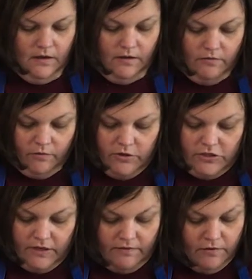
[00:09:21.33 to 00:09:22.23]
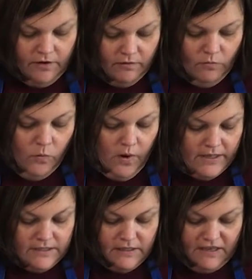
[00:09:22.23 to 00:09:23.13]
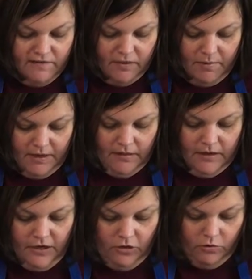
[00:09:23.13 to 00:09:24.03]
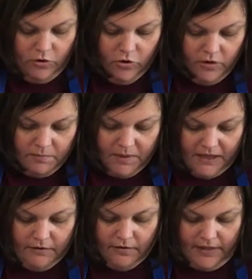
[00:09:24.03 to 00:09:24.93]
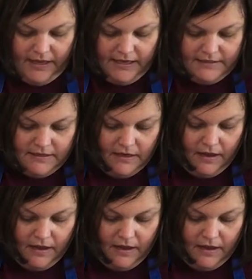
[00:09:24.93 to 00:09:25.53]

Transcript: Now, of course, if you didn't want to leave the peel on, you could peel these.